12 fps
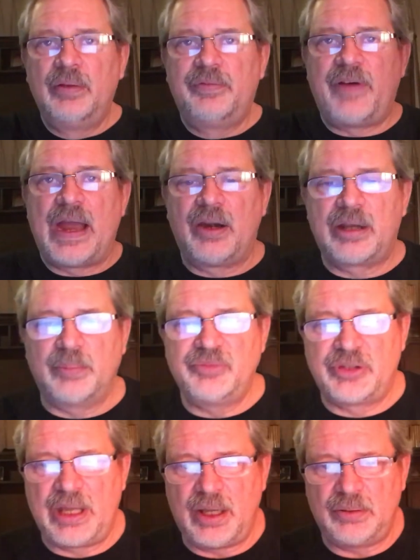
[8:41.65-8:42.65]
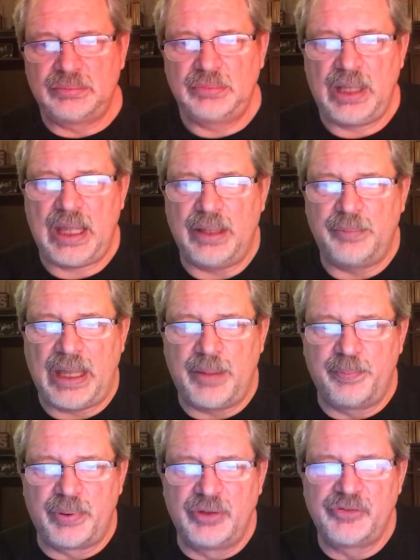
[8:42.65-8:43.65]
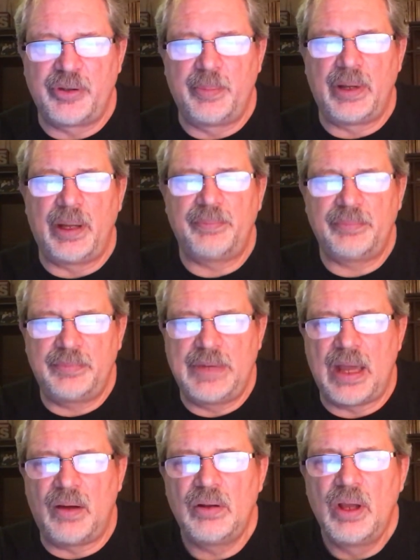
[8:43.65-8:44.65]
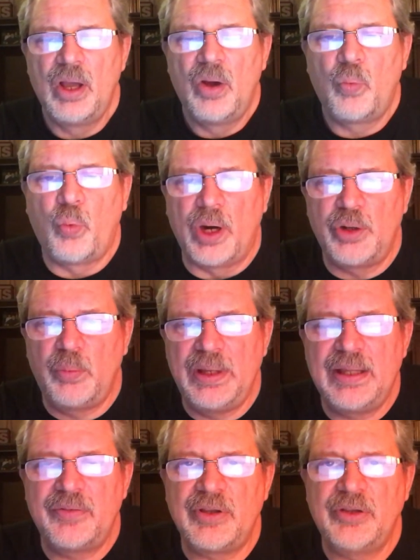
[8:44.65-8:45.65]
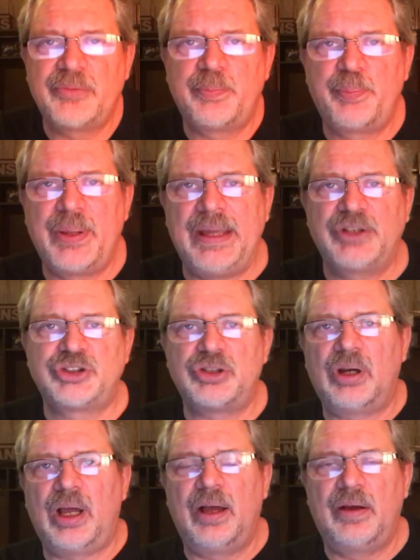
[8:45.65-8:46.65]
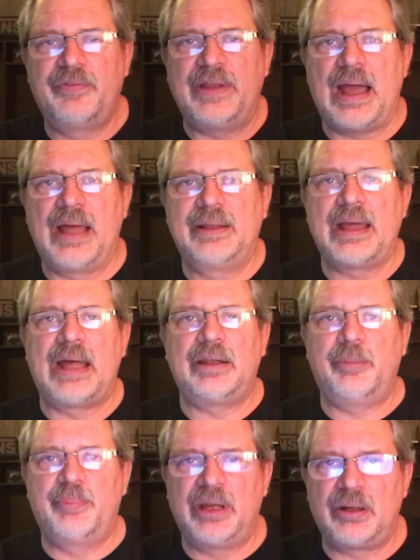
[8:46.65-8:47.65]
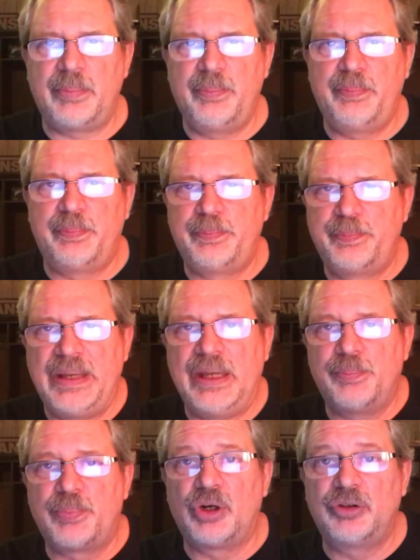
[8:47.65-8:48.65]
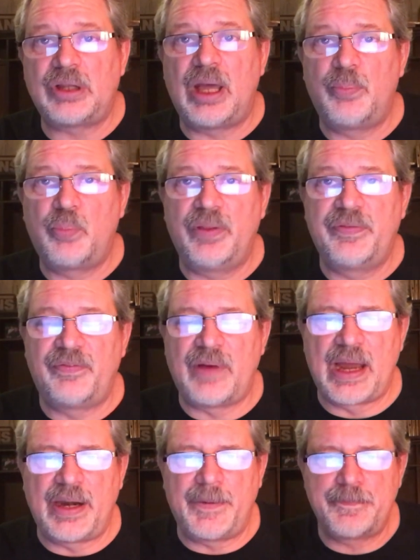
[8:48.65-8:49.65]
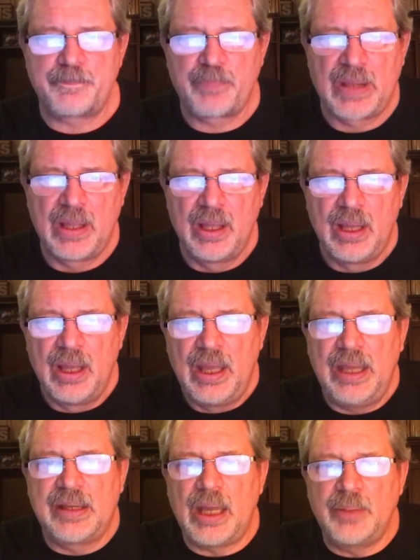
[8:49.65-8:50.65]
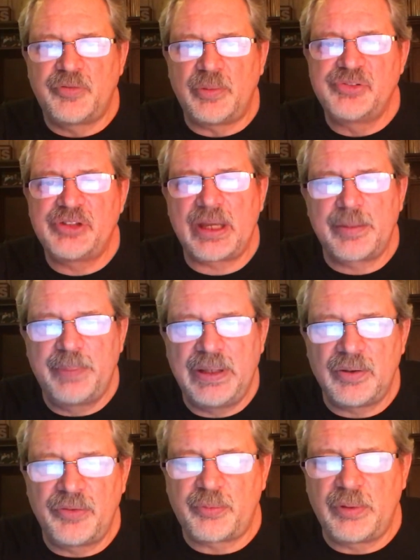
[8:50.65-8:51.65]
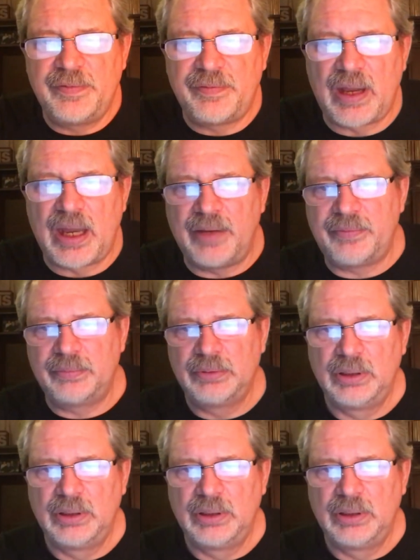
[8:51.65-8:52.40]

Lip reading: fire comes down and burns them up. Now, where do we get this picture of the ungodly being burnt up with fire? It comes from 2 Peter 3:5.